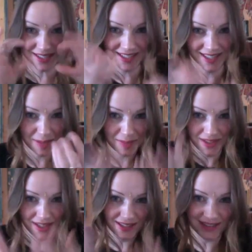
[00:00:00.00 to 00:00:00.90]
and then they'd be
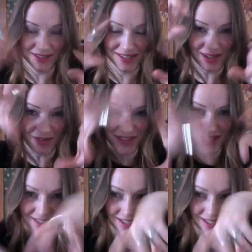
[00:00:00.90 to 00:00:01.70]
like little stuffies